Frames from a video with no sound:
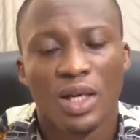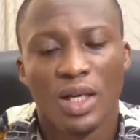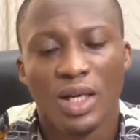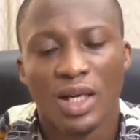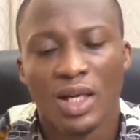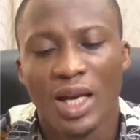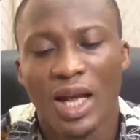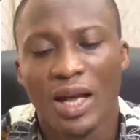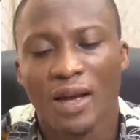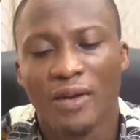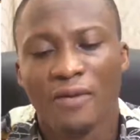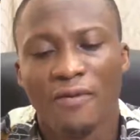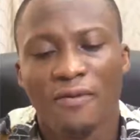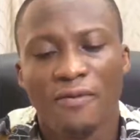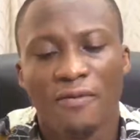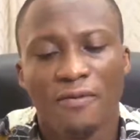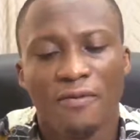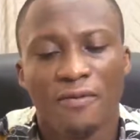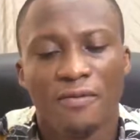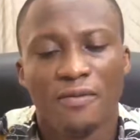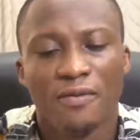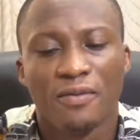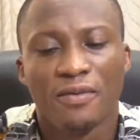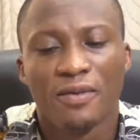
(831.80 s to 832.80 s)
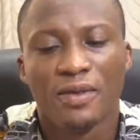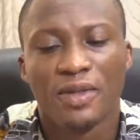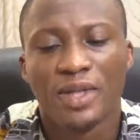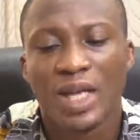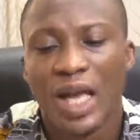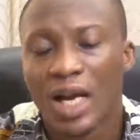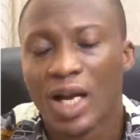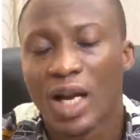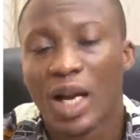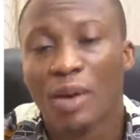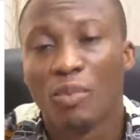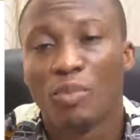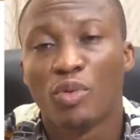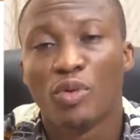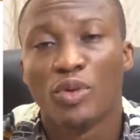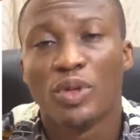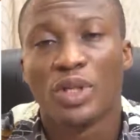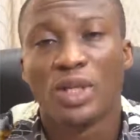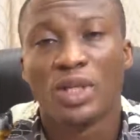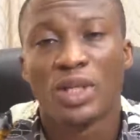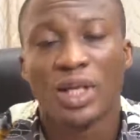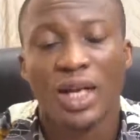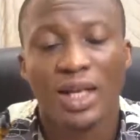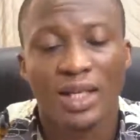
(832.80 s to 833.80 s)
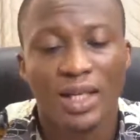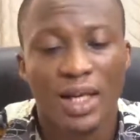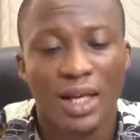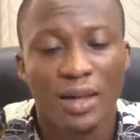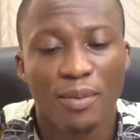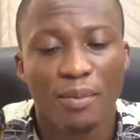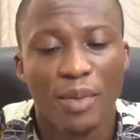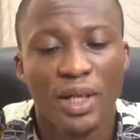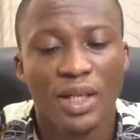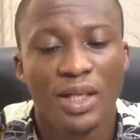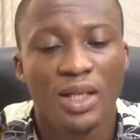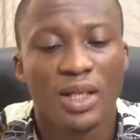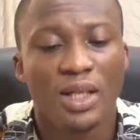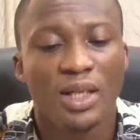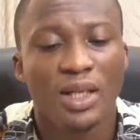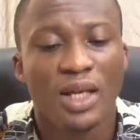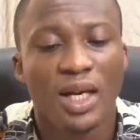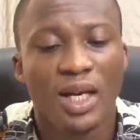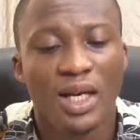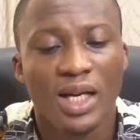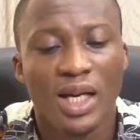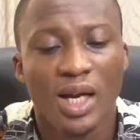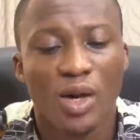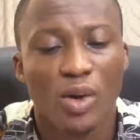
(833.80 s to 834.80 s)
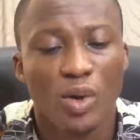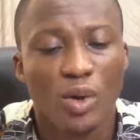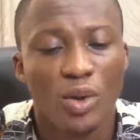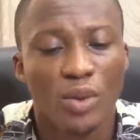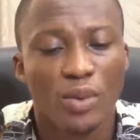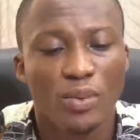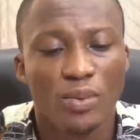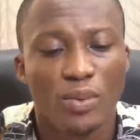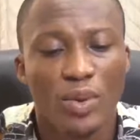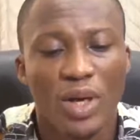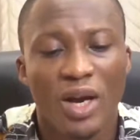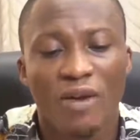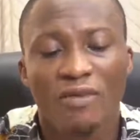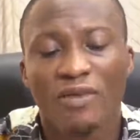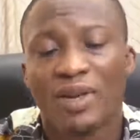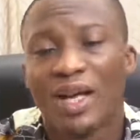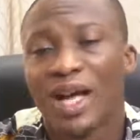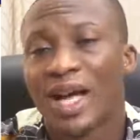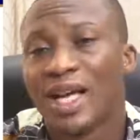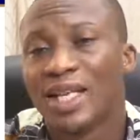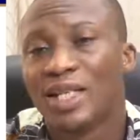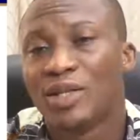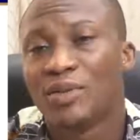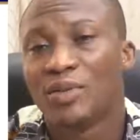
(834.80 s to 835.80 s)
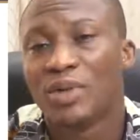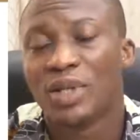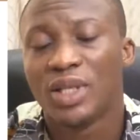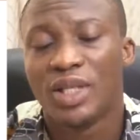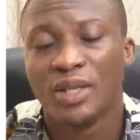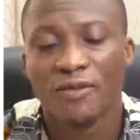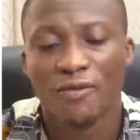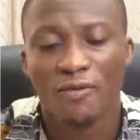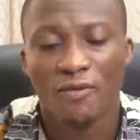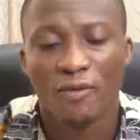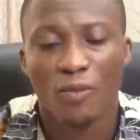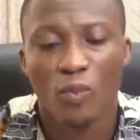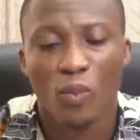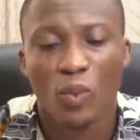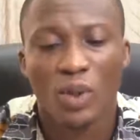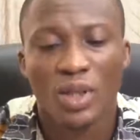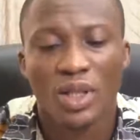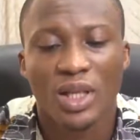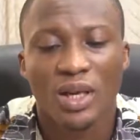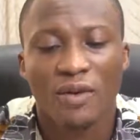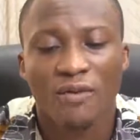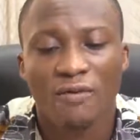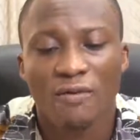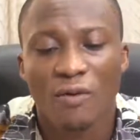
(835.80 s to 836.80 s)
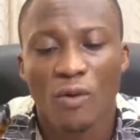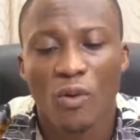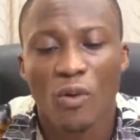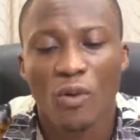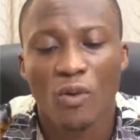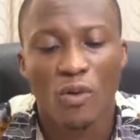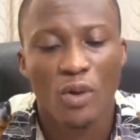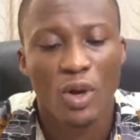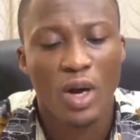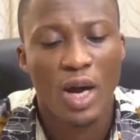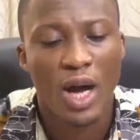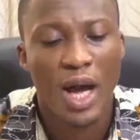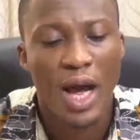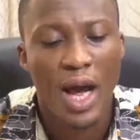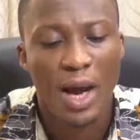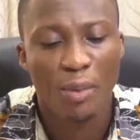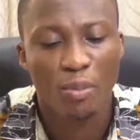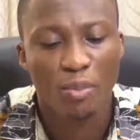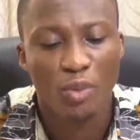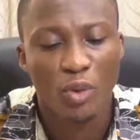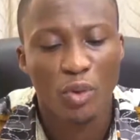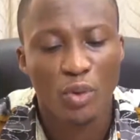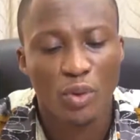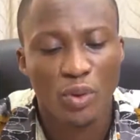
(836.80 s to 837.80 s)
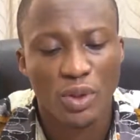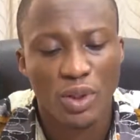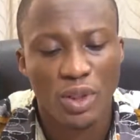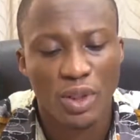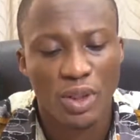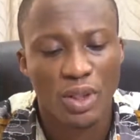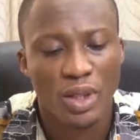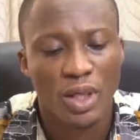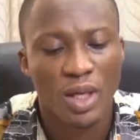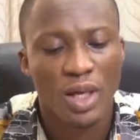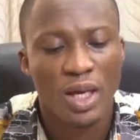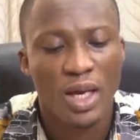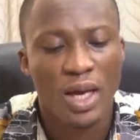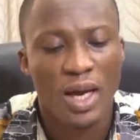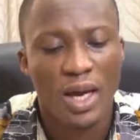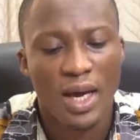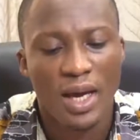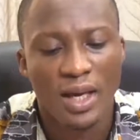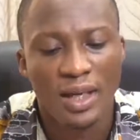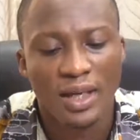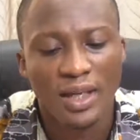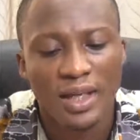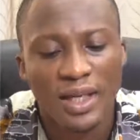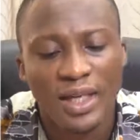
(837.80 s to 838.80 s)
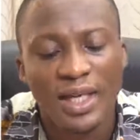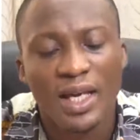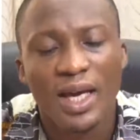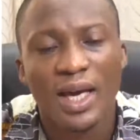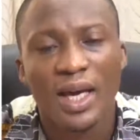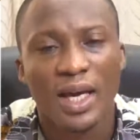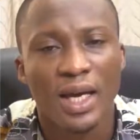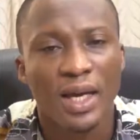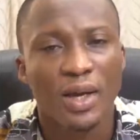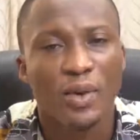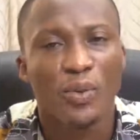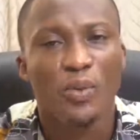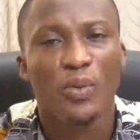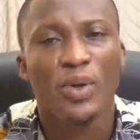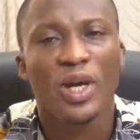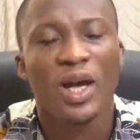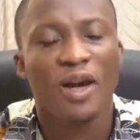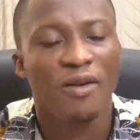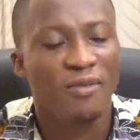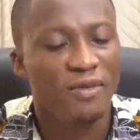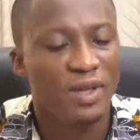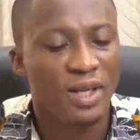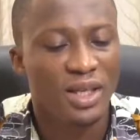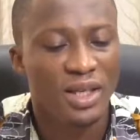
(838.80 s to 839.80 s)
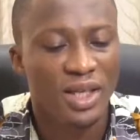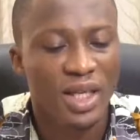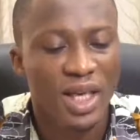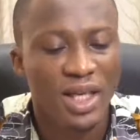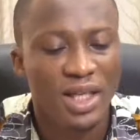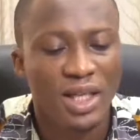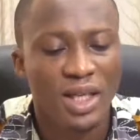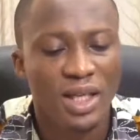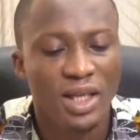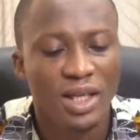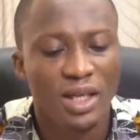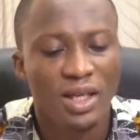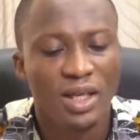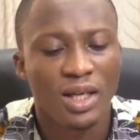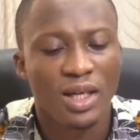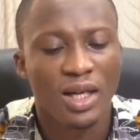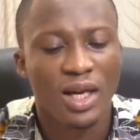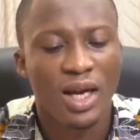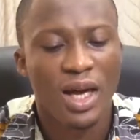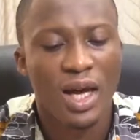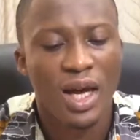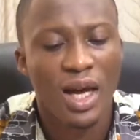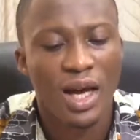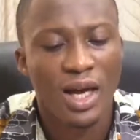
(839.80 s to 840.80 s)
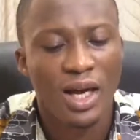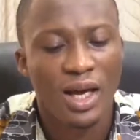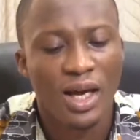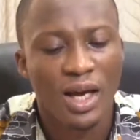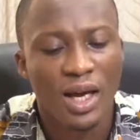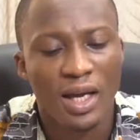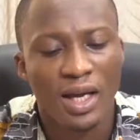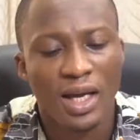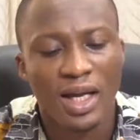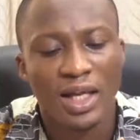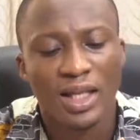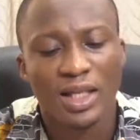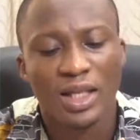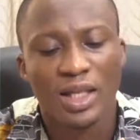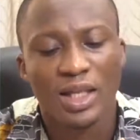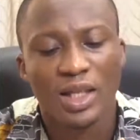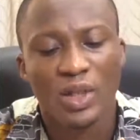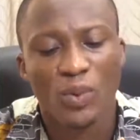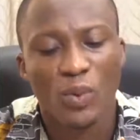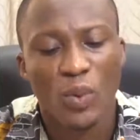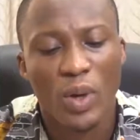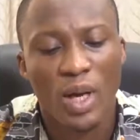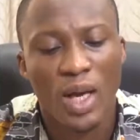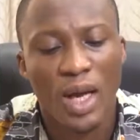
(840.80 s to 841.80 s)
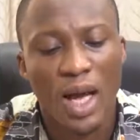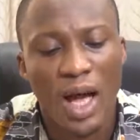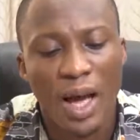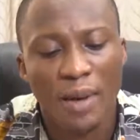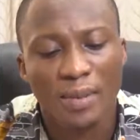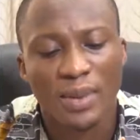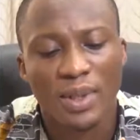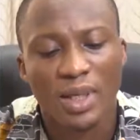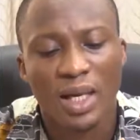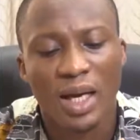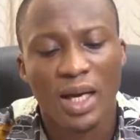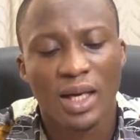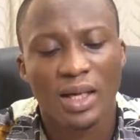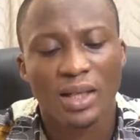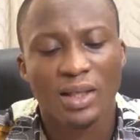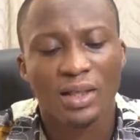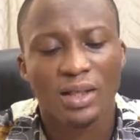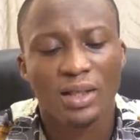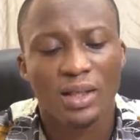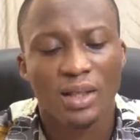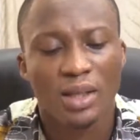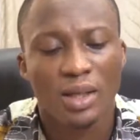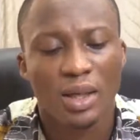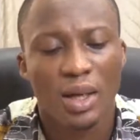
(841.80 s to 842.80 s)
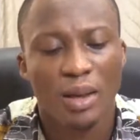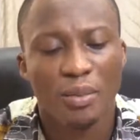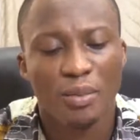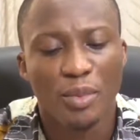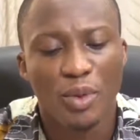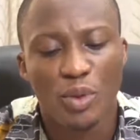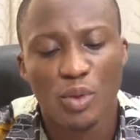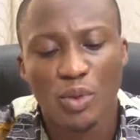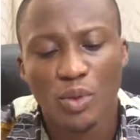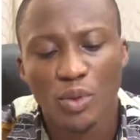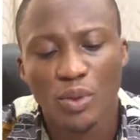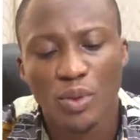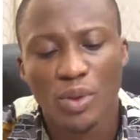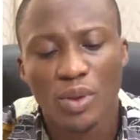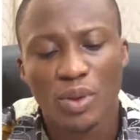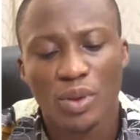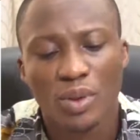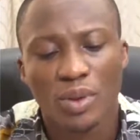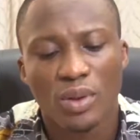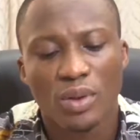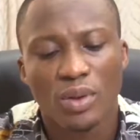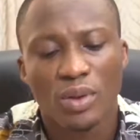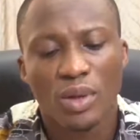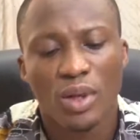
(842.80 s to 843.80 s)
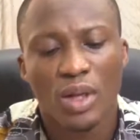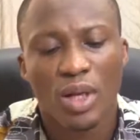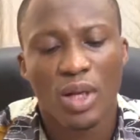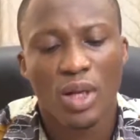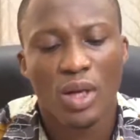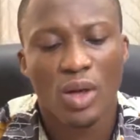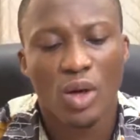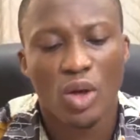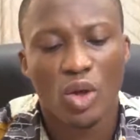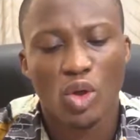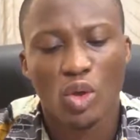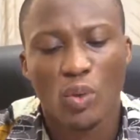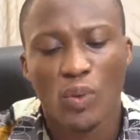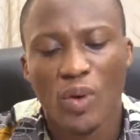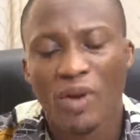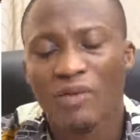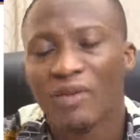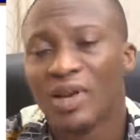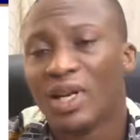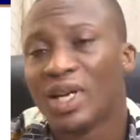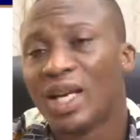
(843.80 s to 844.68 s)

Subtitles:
life cycle approaches, as I had mentioned earlier on. We have the iterative waterfall approach, and here we have the static analysis where AppScan can be used. Also, we have the